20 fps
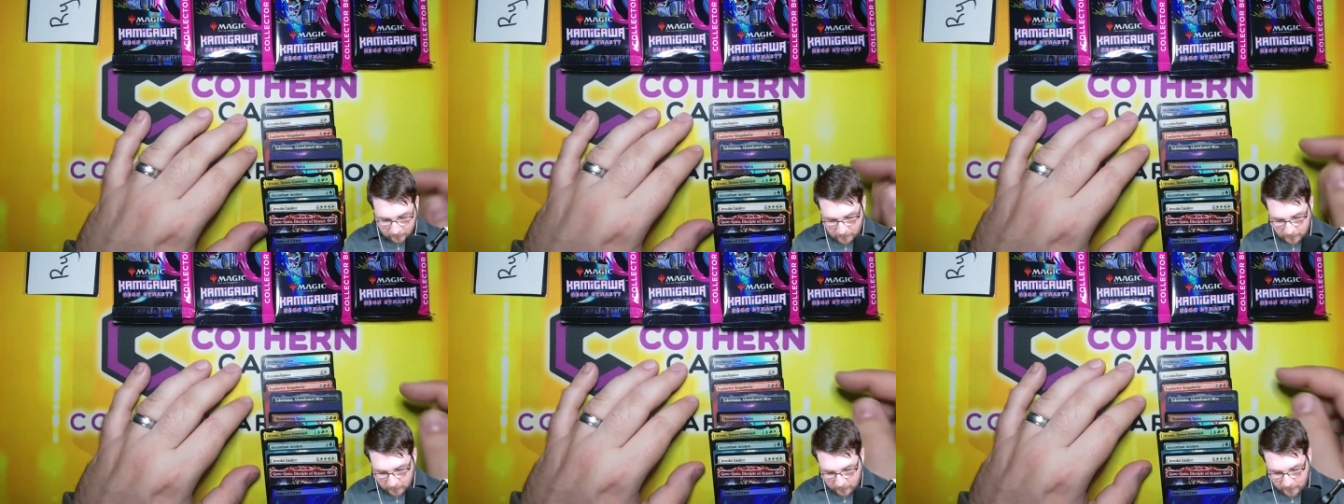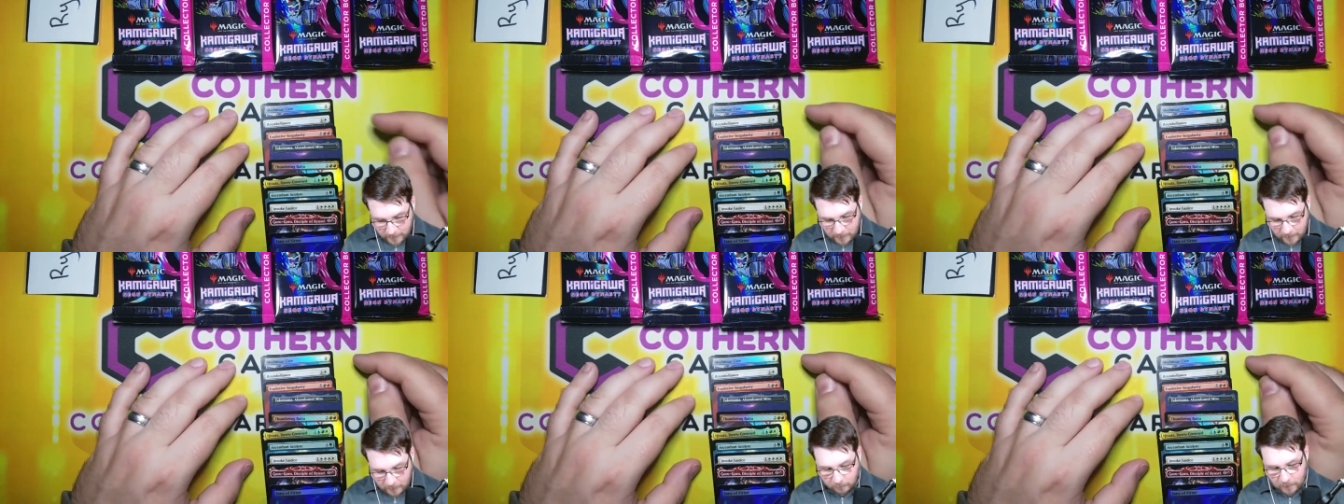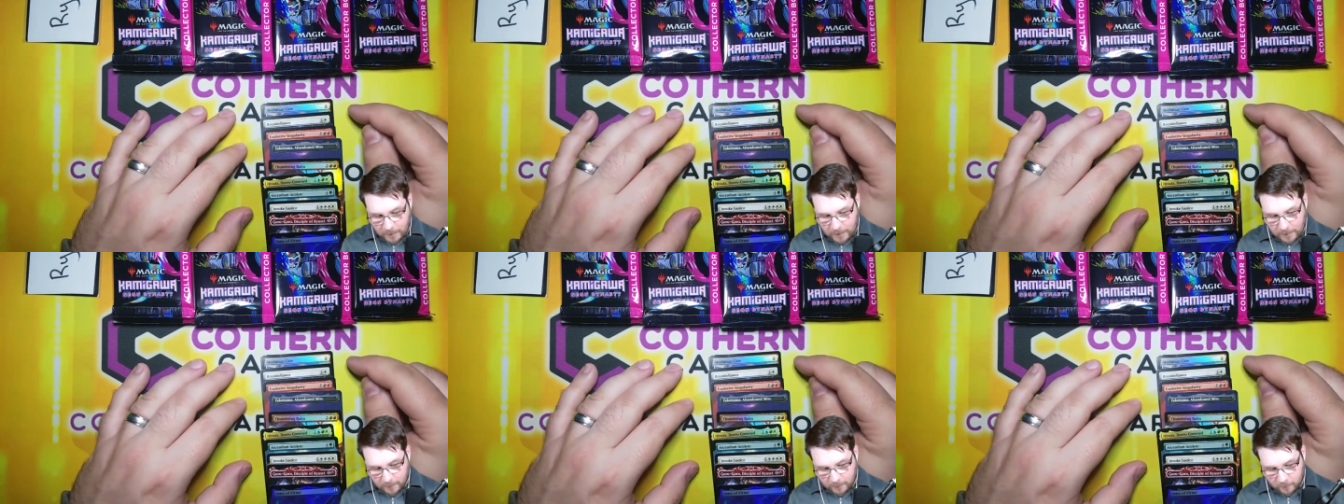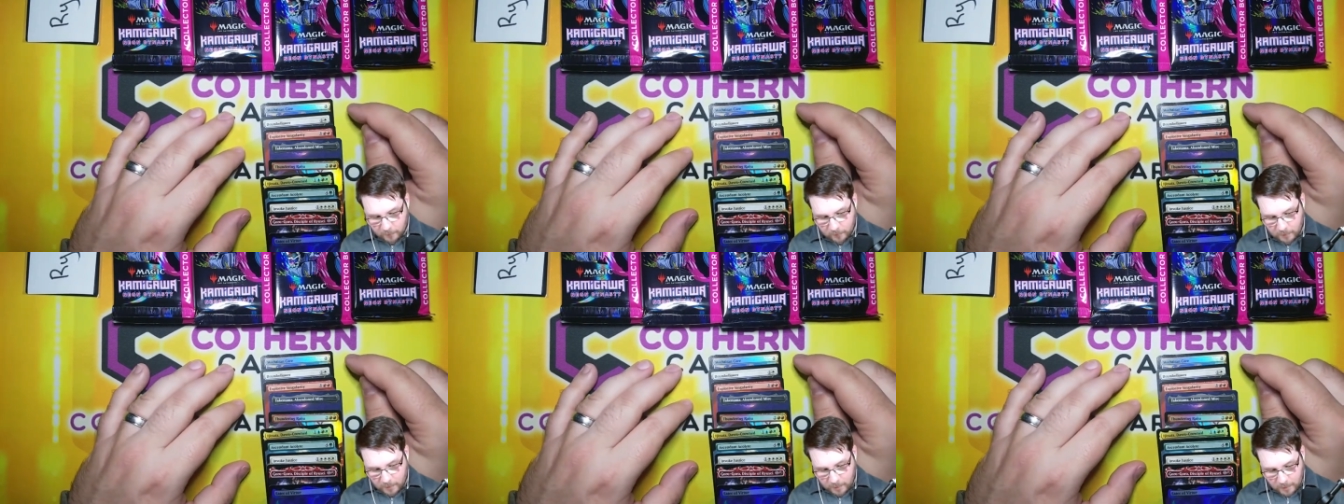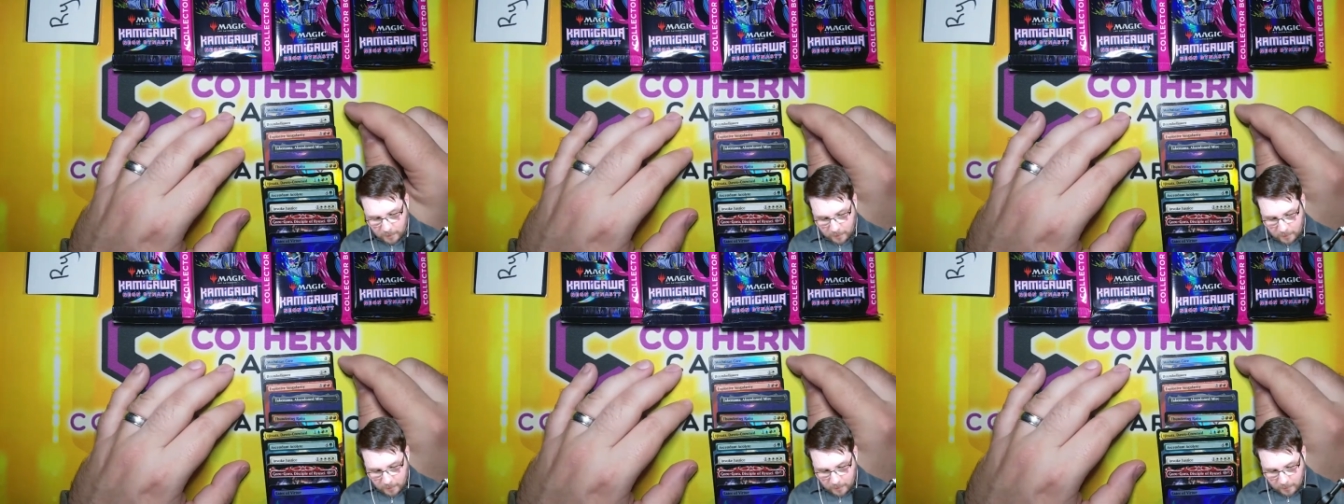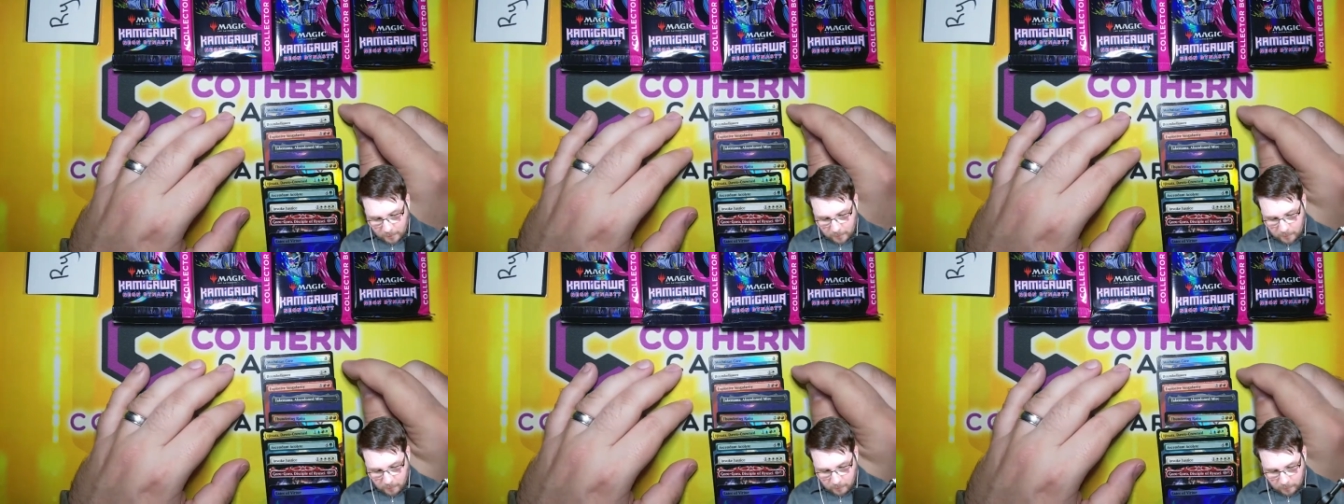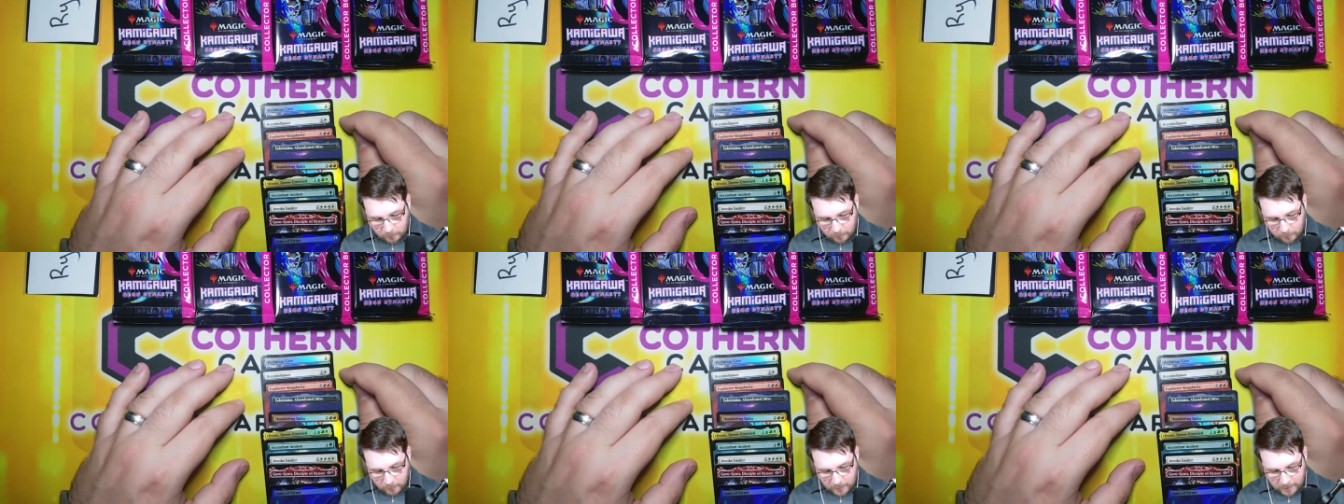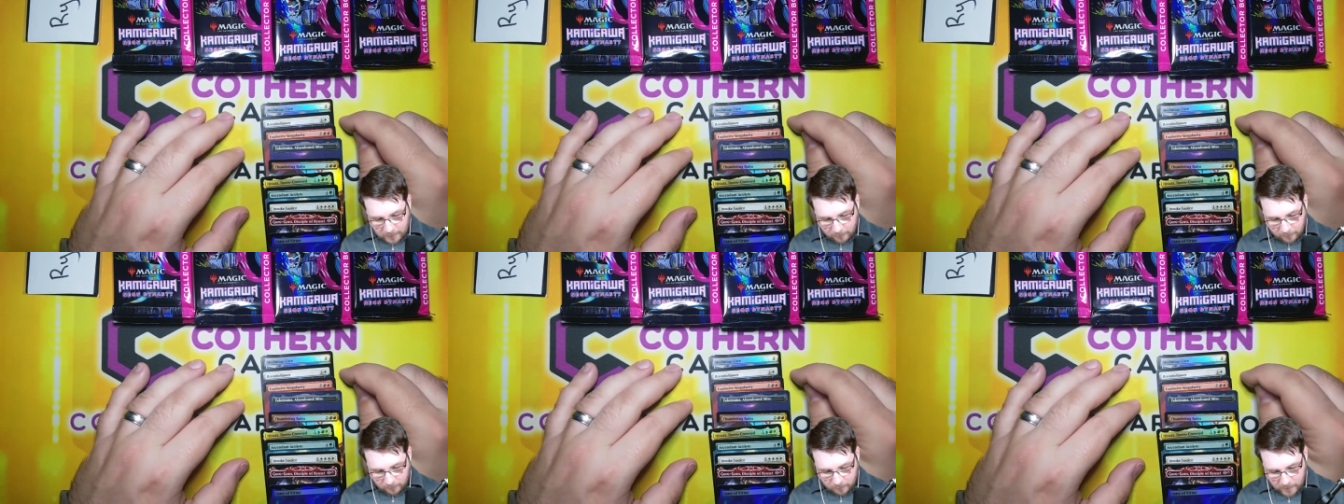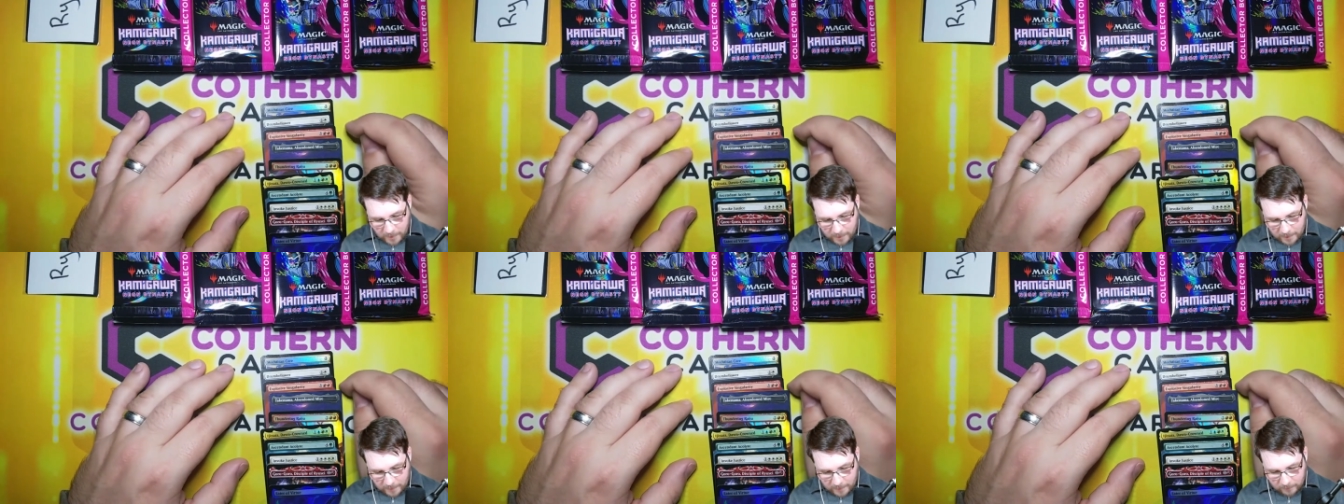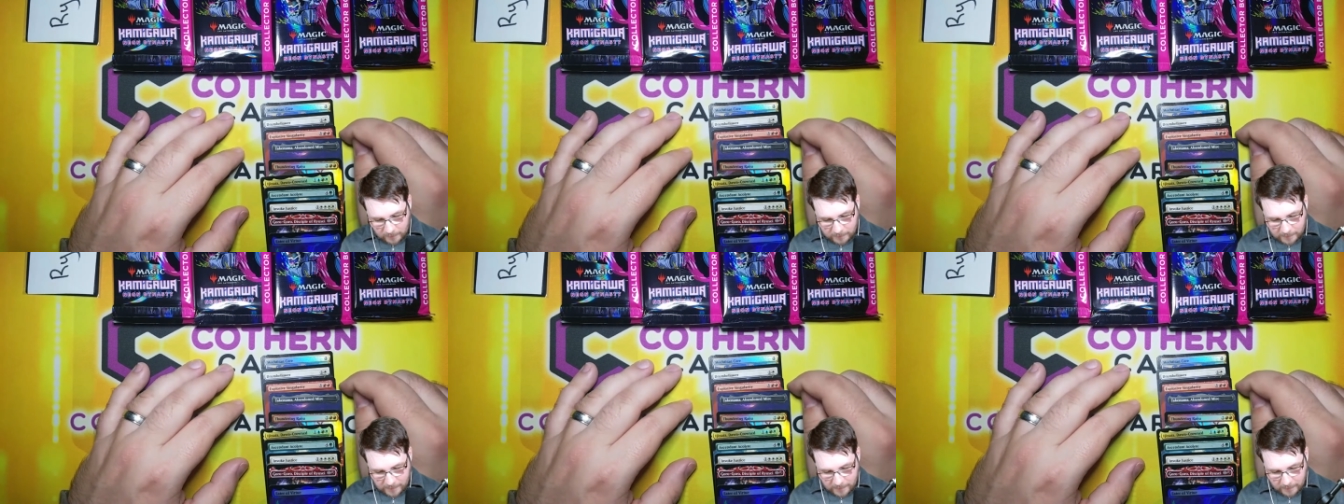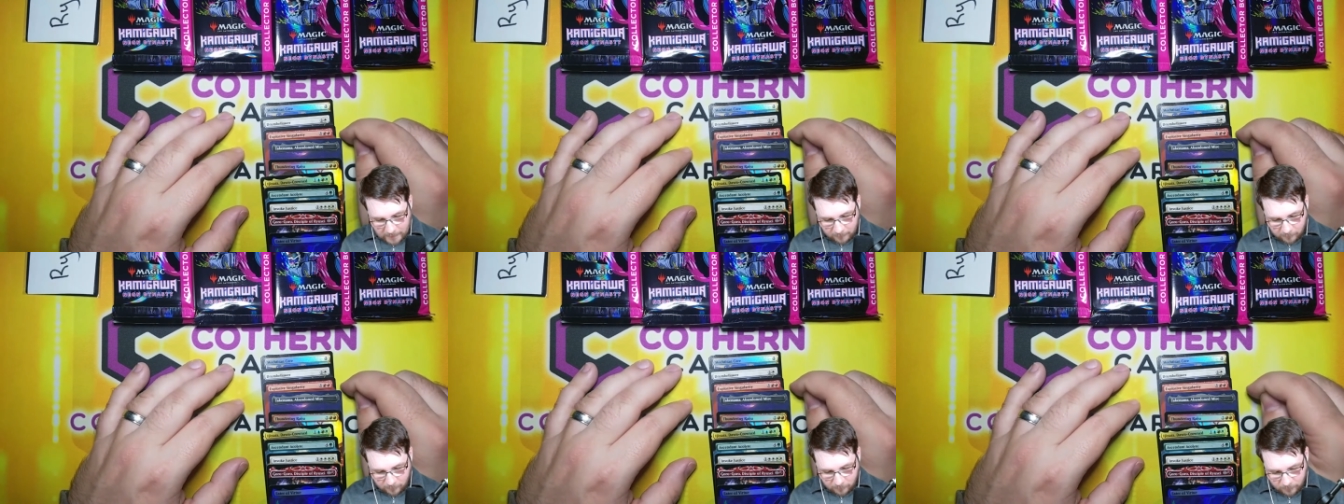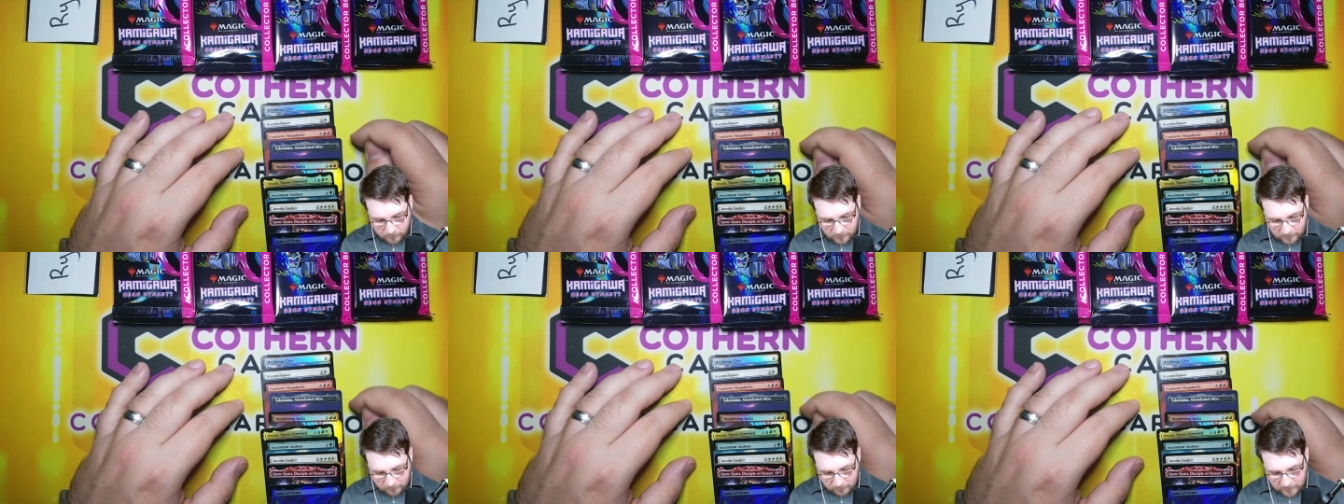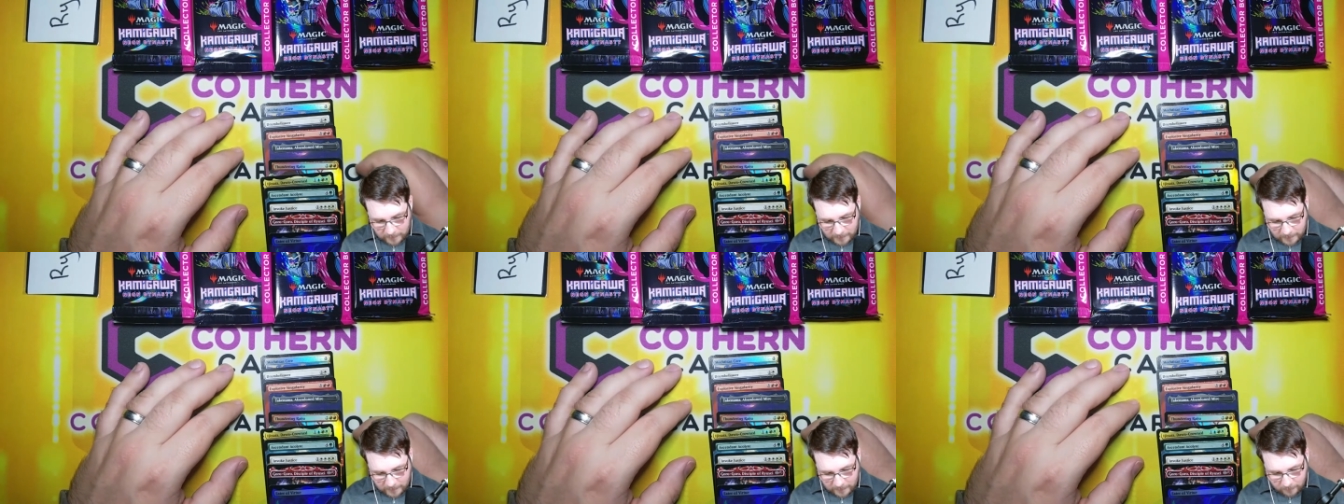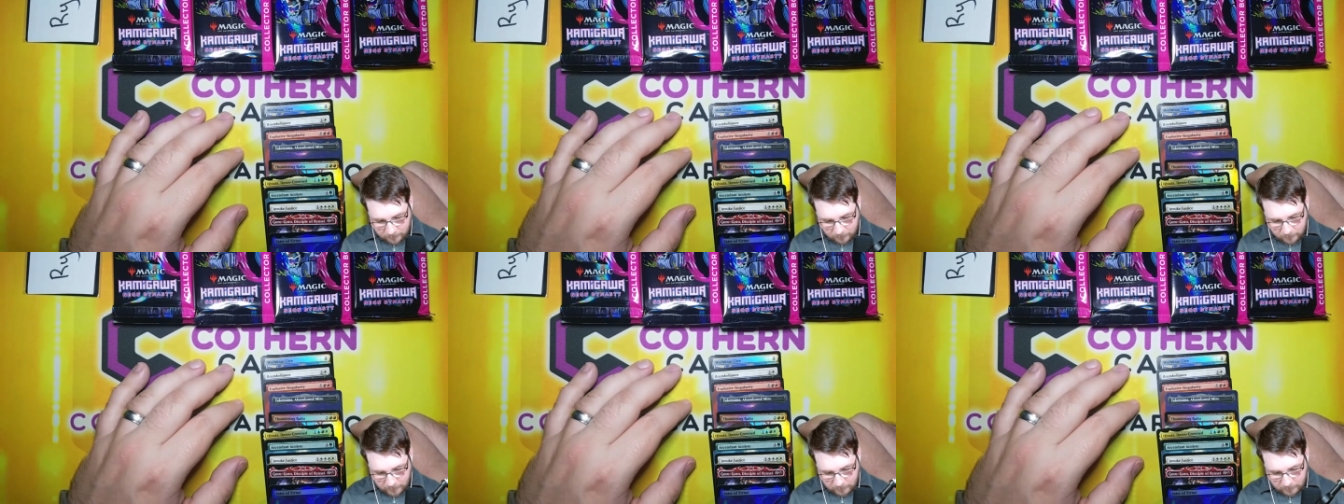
there are ten rares. two and three is five, and ten is fifteen.